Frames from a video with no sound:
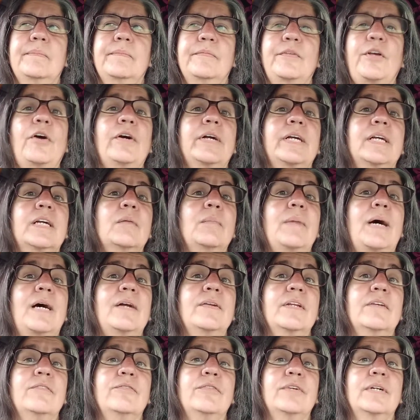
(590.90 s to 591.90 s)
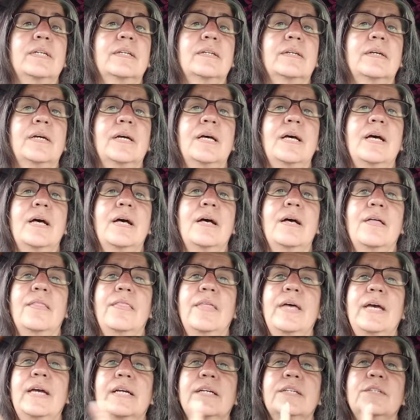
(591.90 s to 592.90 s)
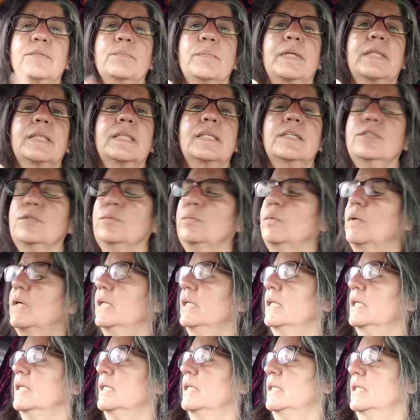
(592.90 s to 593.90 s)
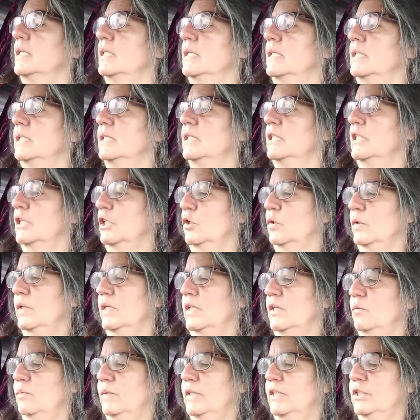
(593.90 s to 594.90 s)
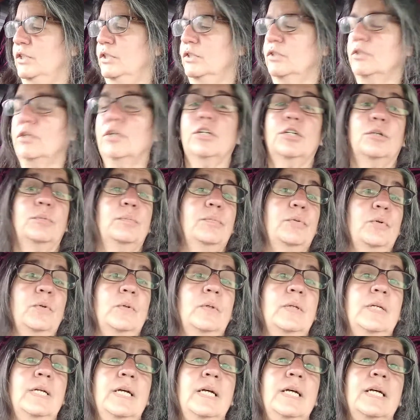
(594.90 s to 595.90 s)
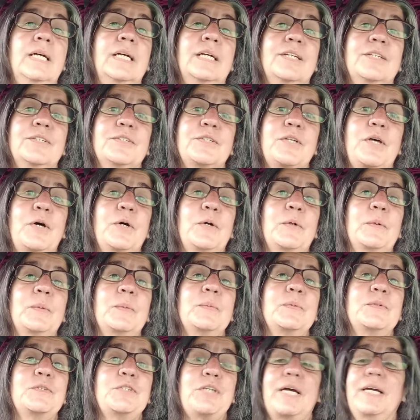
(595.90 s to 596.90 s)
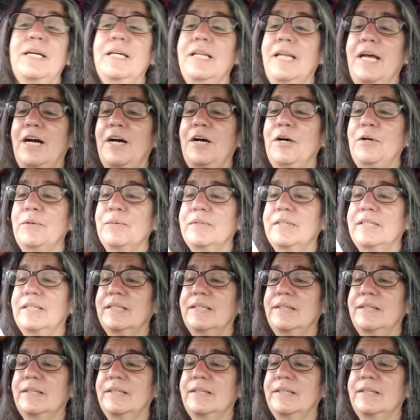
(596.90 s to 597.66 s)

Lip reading: talking about different things, but this one is the Green Witch's Herbal. So check it out.